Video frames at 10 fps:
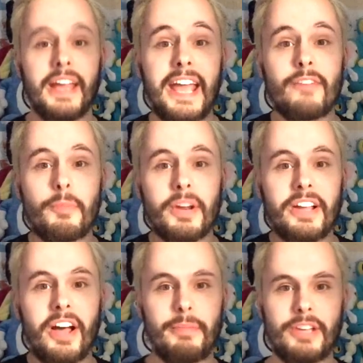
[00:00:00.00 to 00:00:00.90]
Hey everybody,
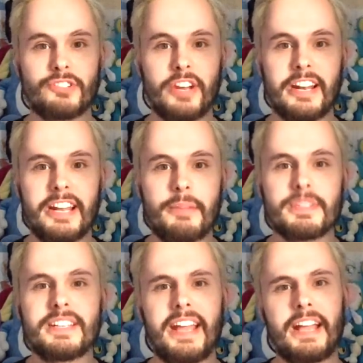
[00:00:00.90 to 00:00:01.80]
I'm Ace Trainer Liam,
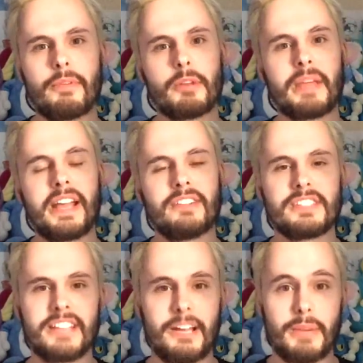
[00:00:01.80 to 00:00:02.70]
and today I'm going to be
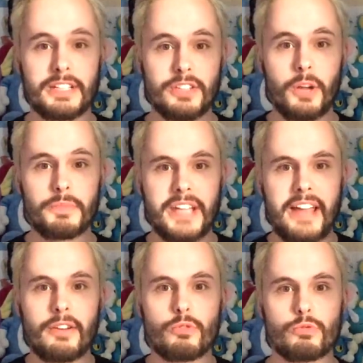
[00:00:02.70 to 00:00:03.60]
counting down my top
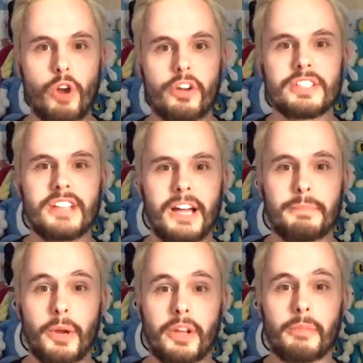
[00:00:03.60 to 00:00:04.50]
10 Rock-Type
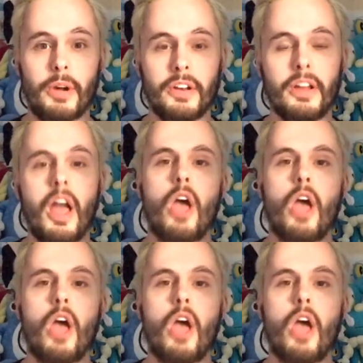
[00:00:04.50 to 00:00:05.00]
Pokémon.